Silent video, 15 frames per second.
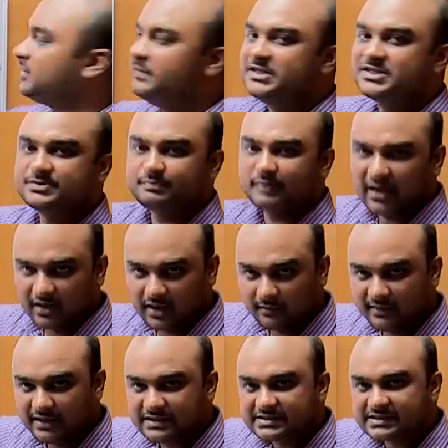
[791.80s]
it means
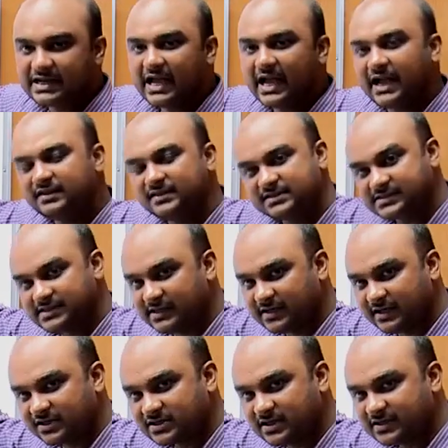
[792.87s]
parliament and the state
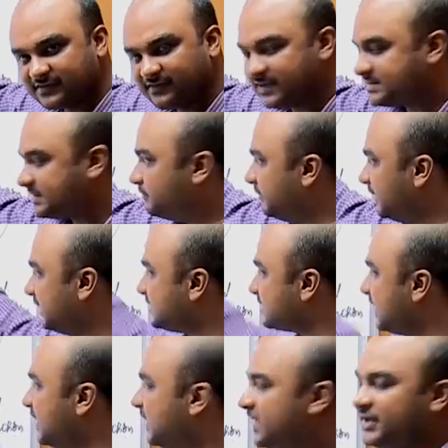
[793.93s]
legislative
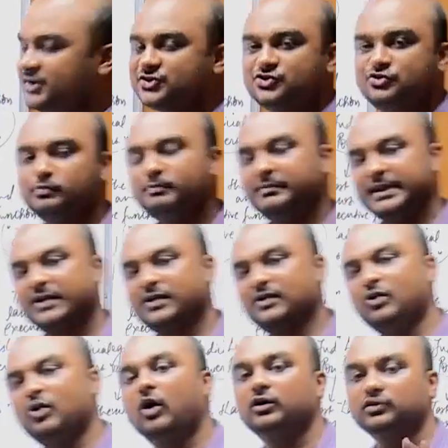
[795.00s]
assemblies, is to make
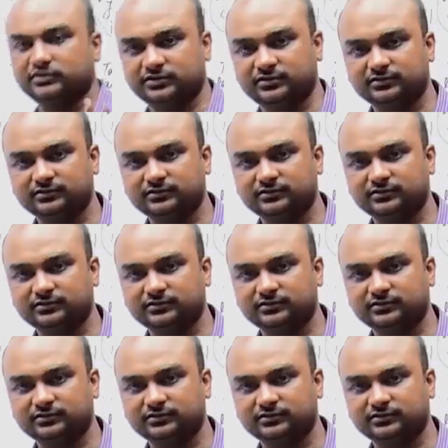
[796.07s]
laws.